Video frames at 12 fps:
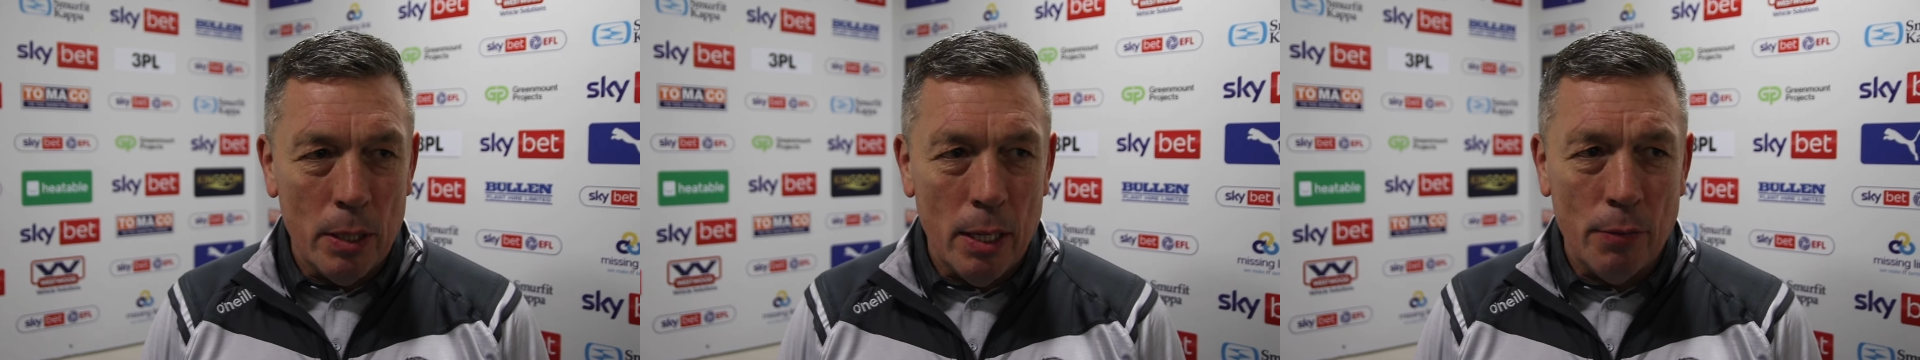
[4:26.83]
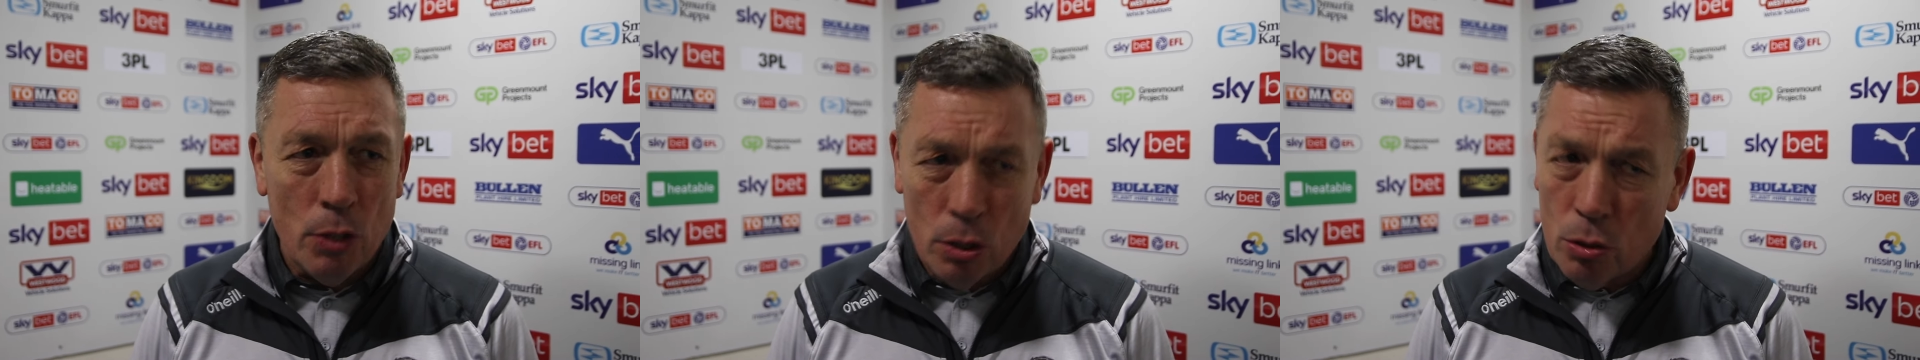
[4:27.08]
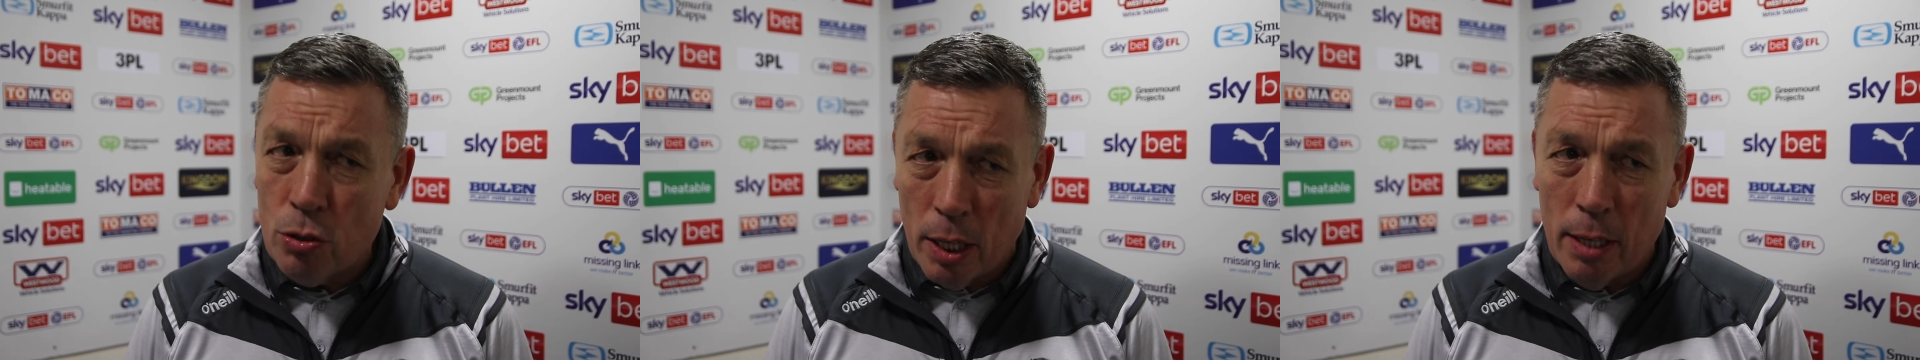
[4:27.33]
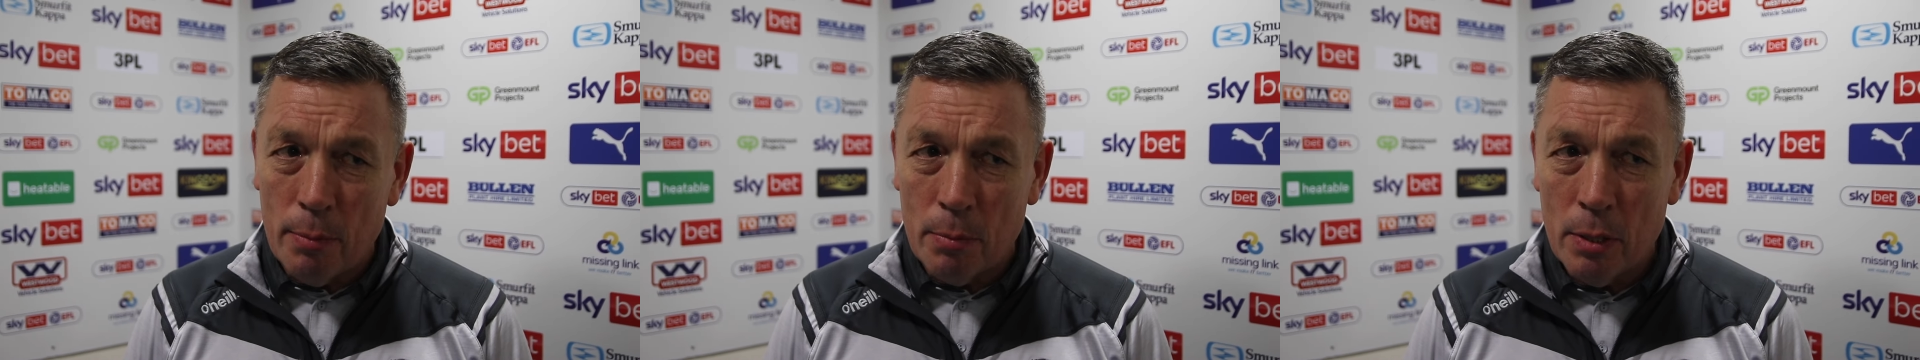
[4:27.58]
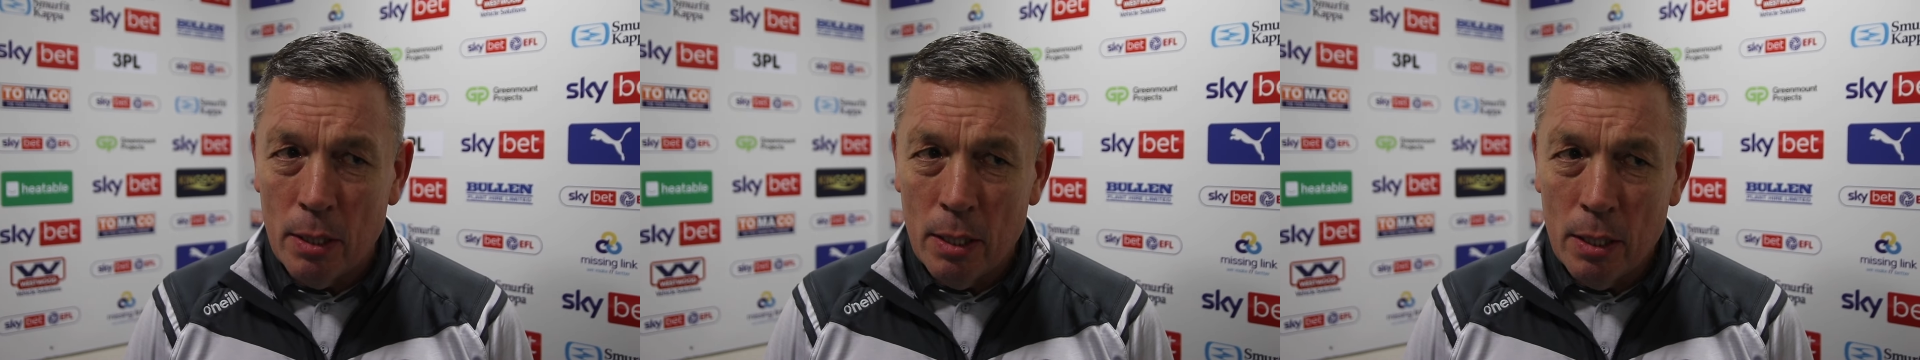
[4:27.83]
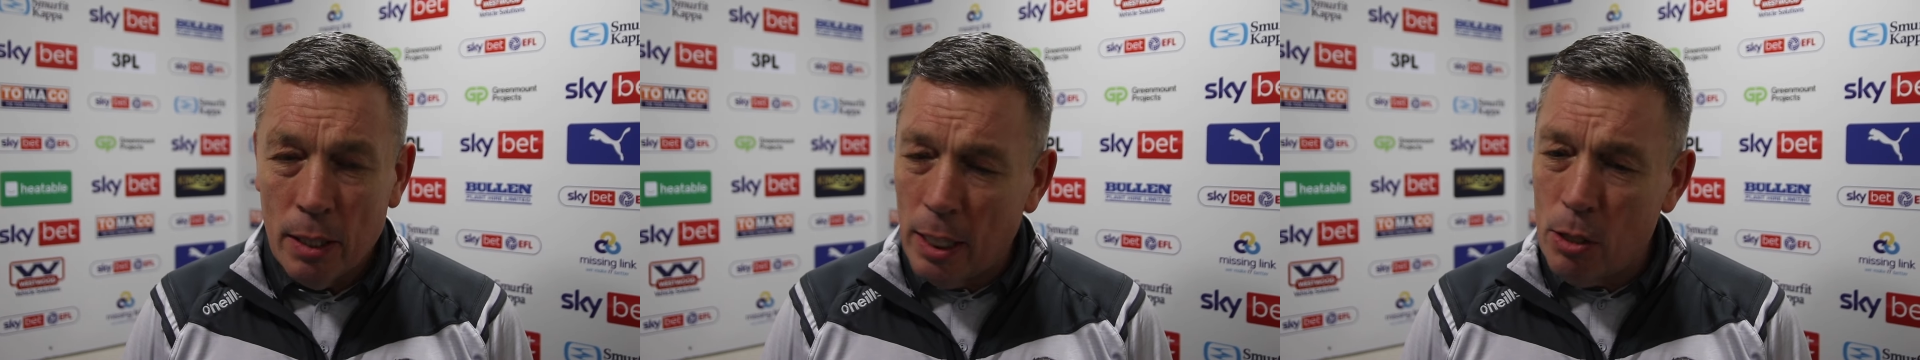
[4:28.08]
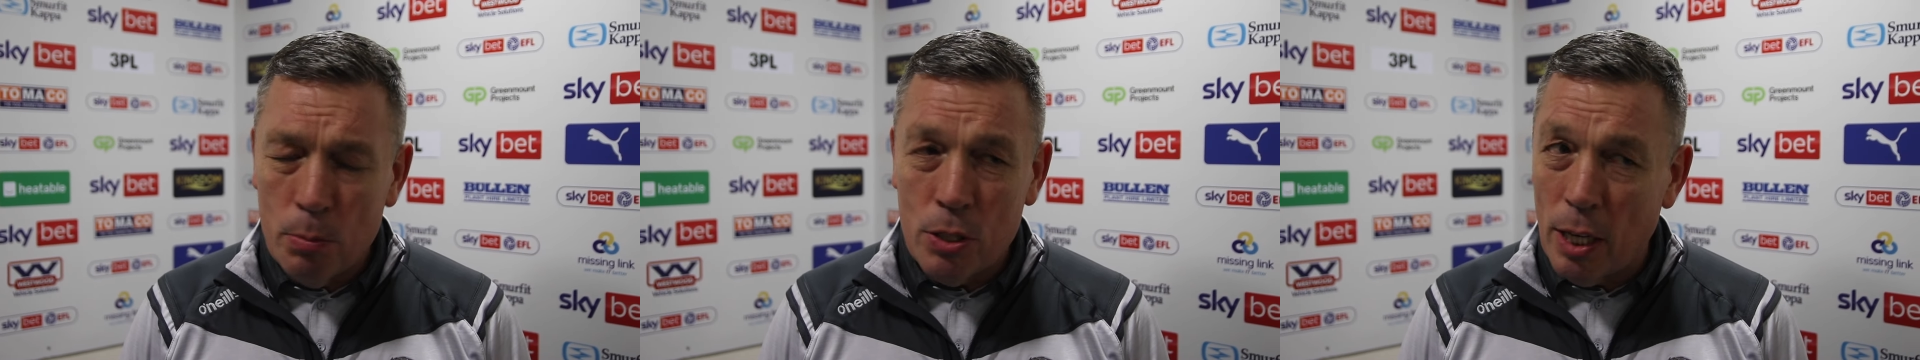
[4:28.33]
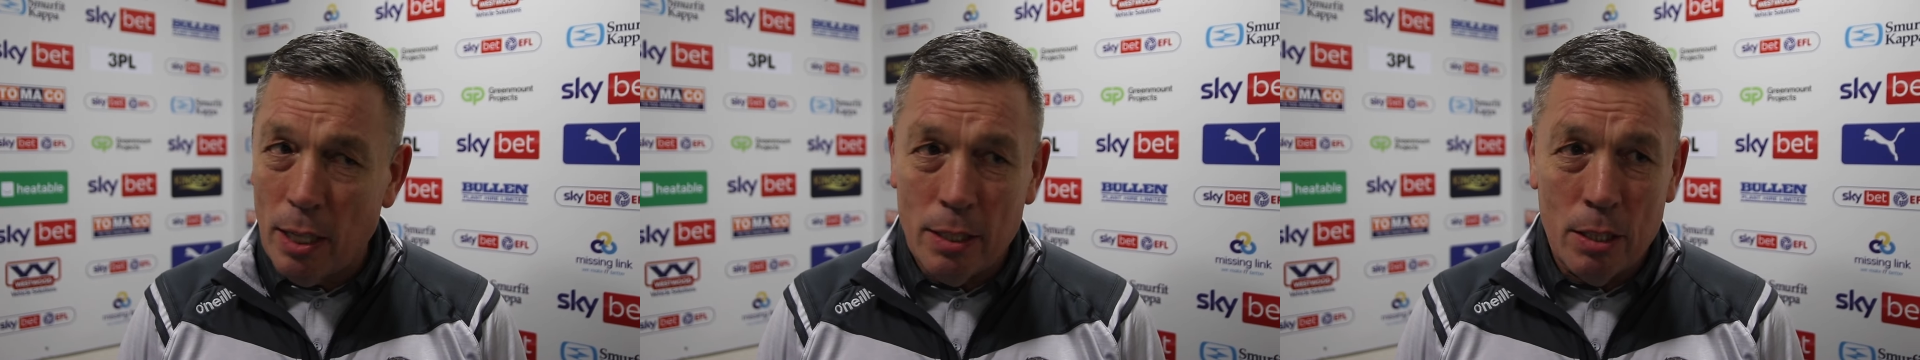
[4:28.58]
They've got a good team they could be
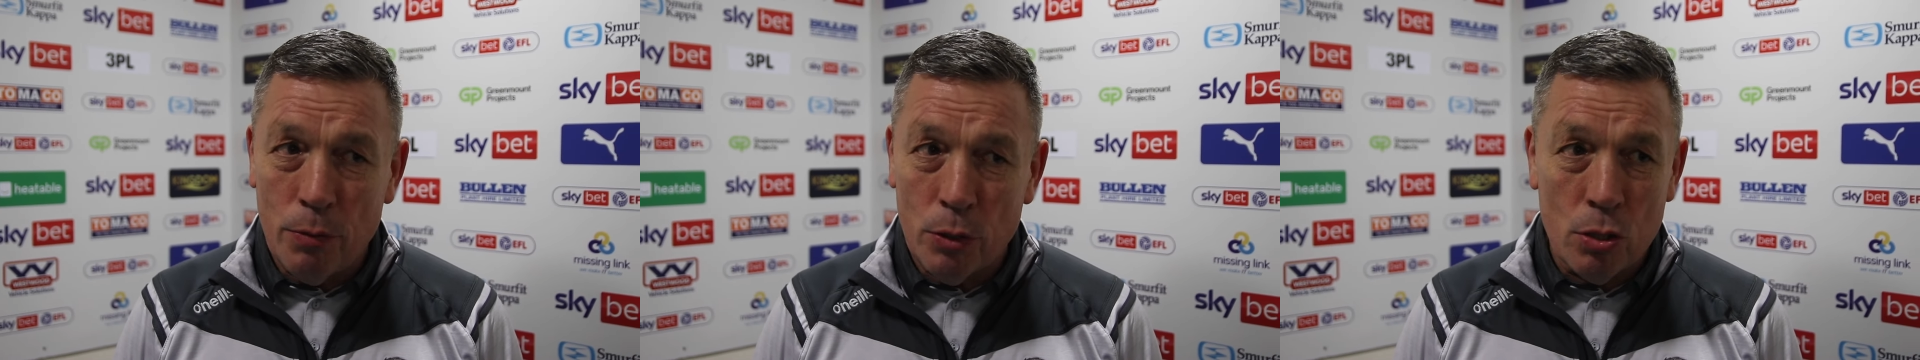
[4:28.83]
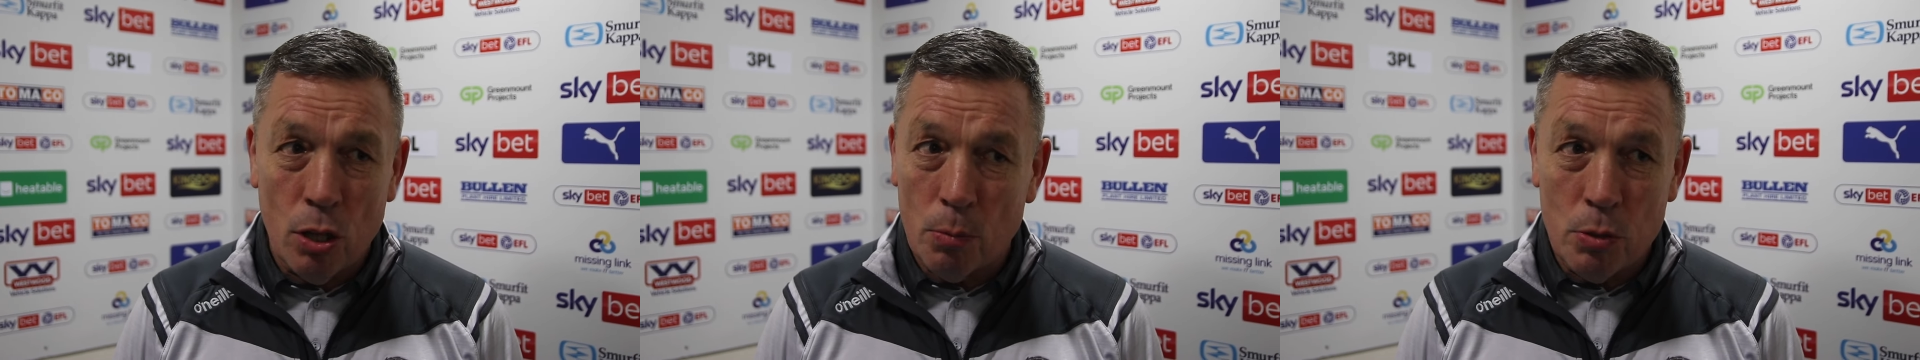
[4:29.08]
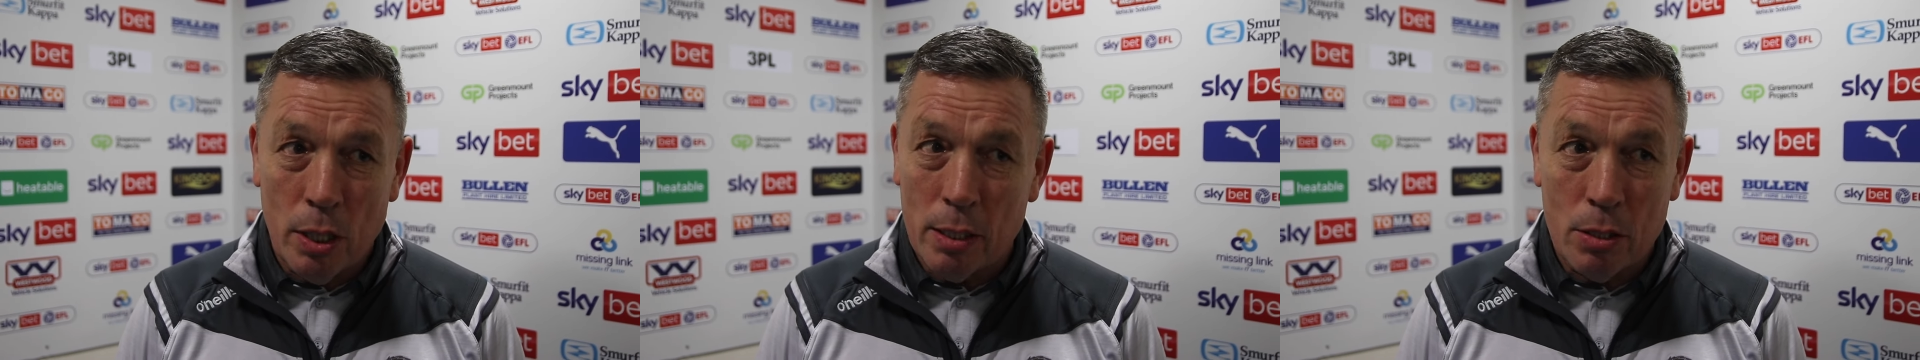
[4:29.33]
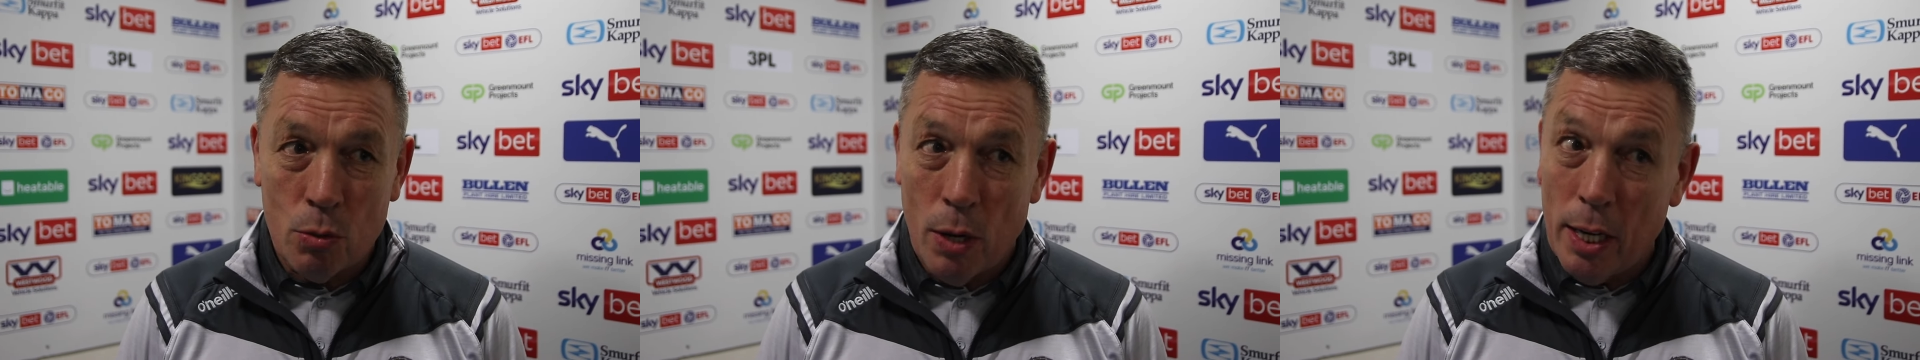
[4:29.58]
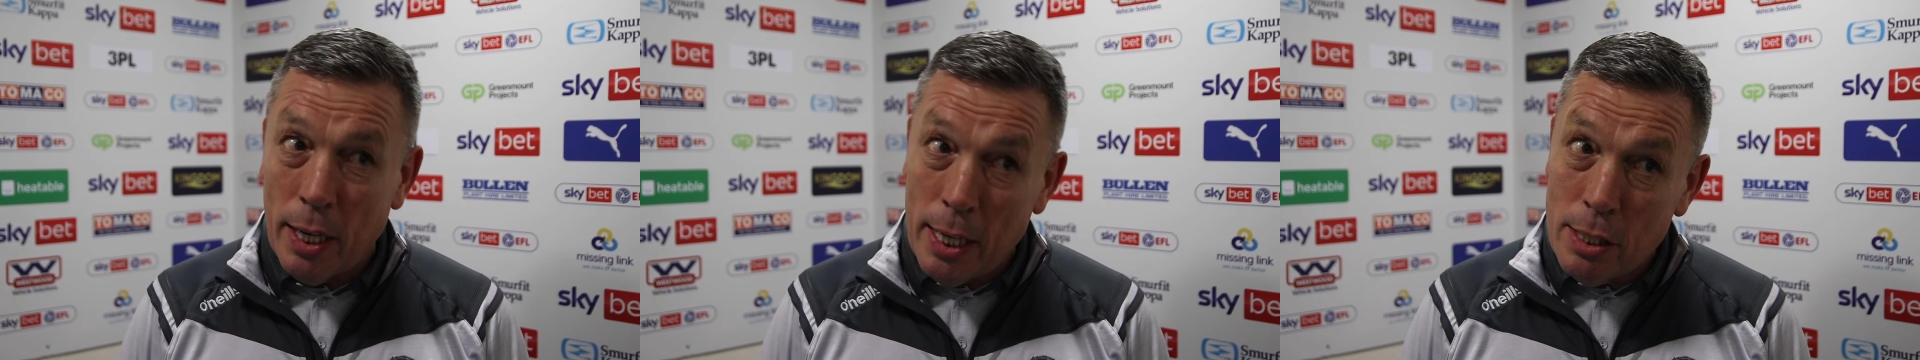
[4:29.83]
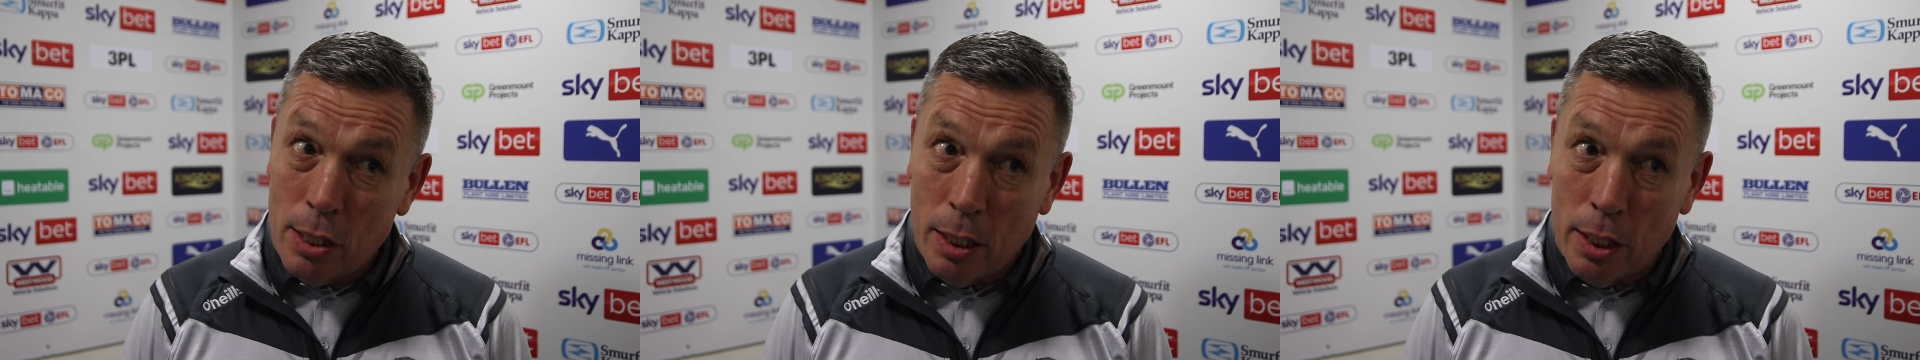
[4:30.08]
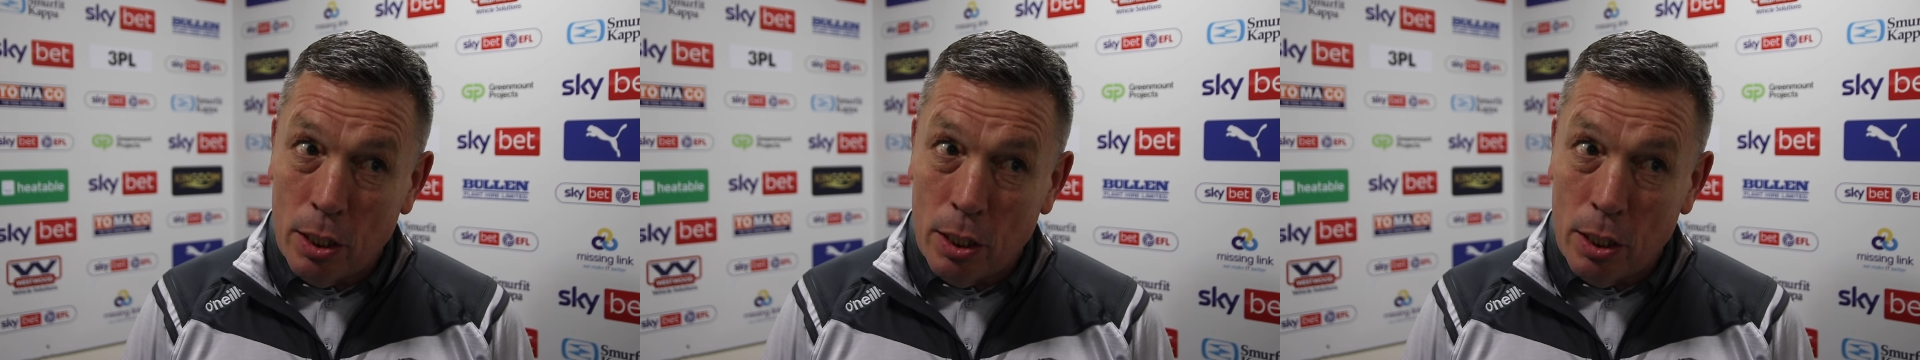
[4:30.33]
challenging for top six quite easily.